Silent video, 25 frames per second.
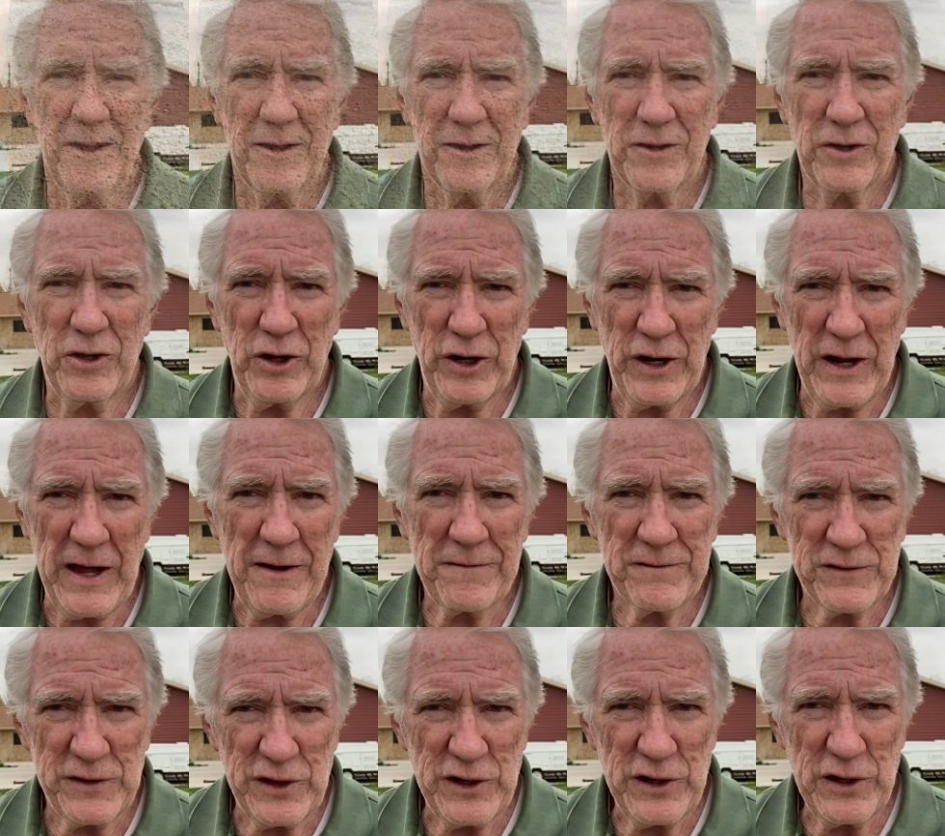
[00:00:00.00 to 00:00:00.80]
Good
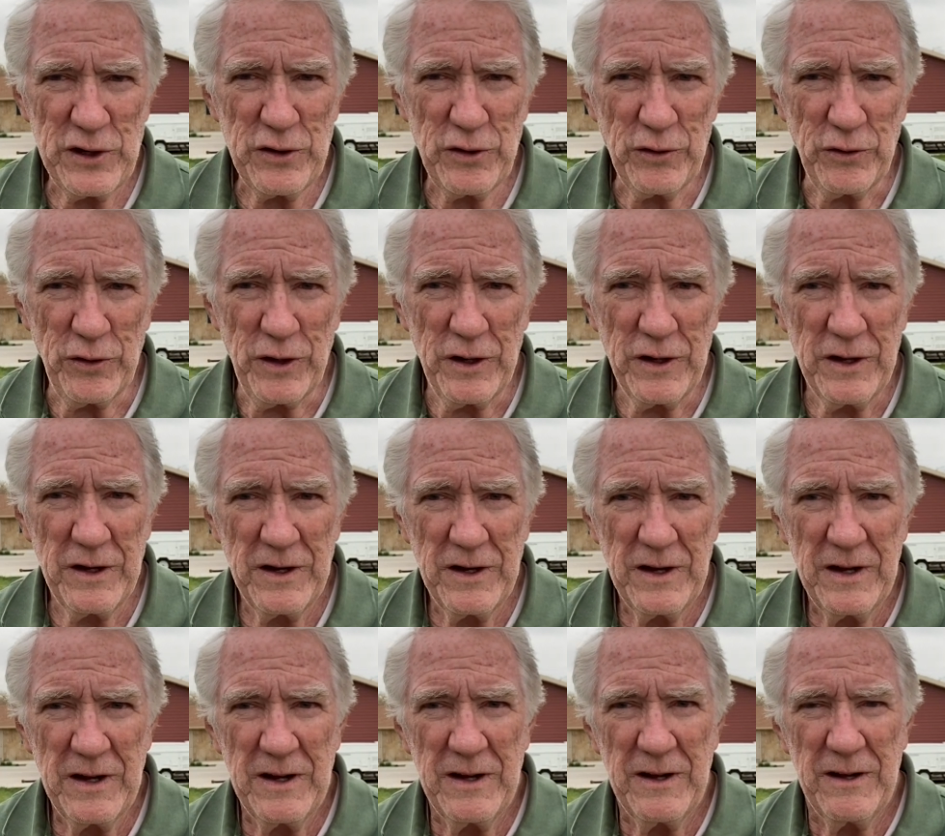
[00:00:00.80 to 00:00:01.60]
afternoon.
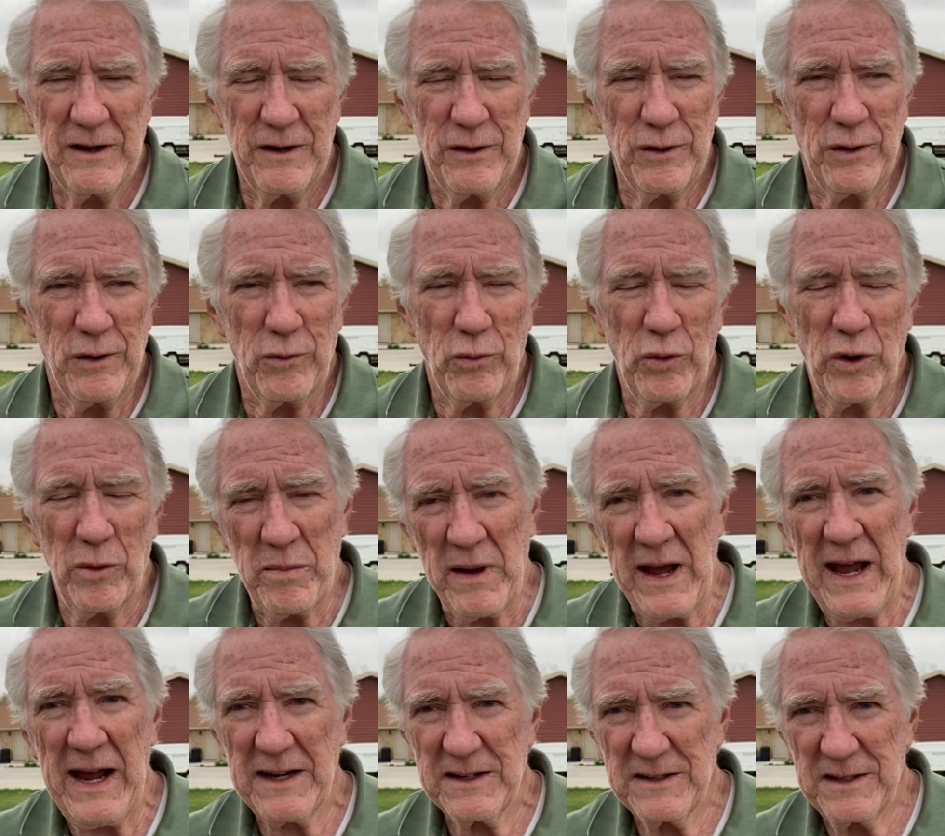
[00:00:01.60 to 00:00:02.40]
We're
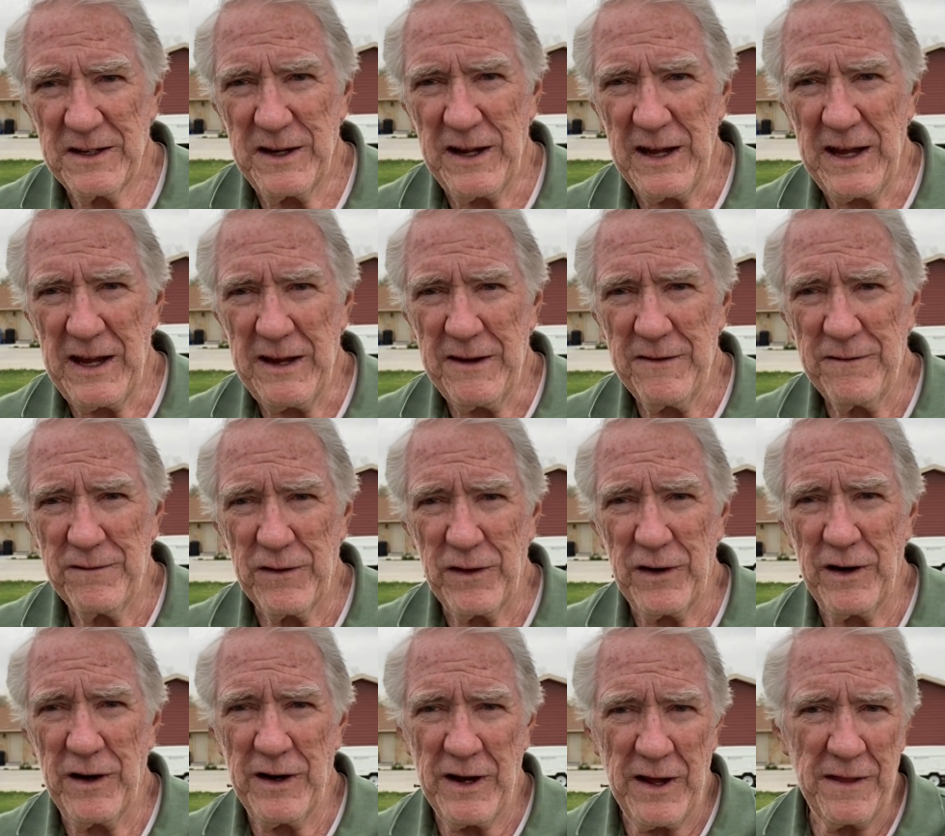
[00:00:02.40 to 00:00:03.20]
back today
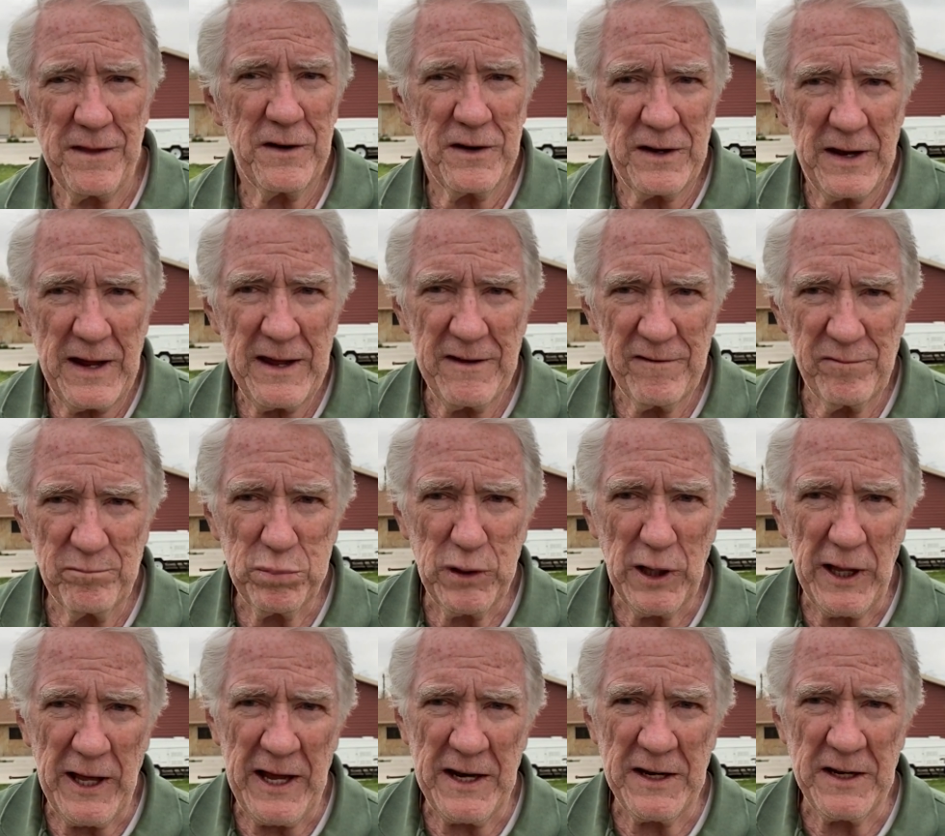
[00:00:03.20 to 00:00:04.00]
for another day of
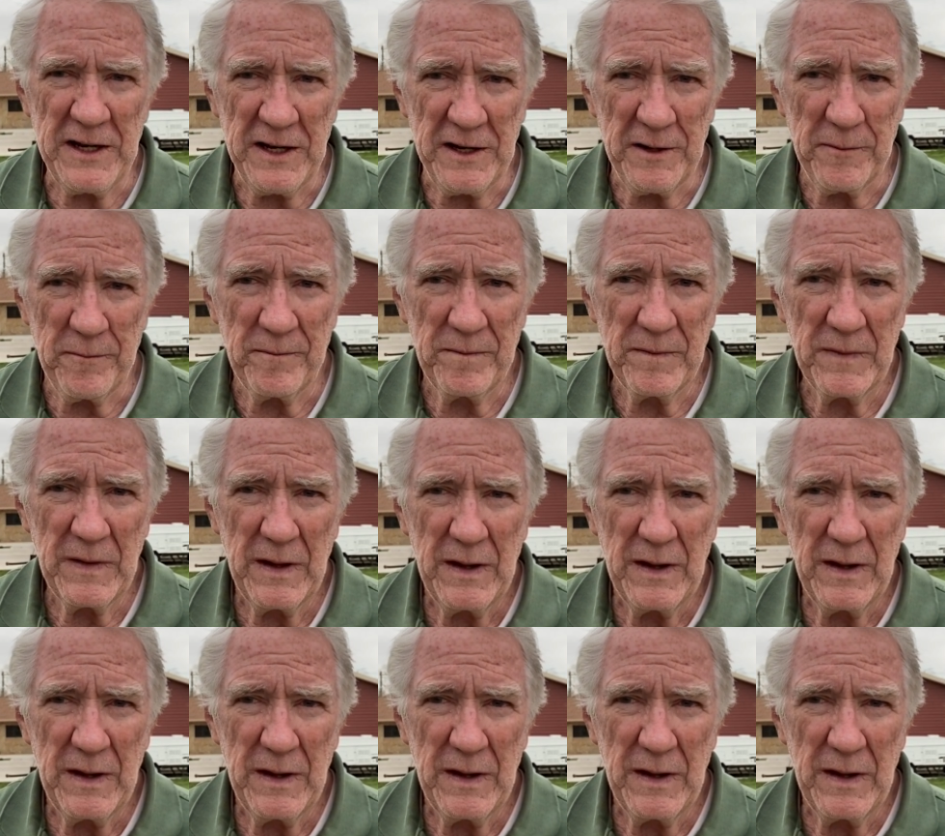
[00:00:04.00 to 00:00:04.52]
planting.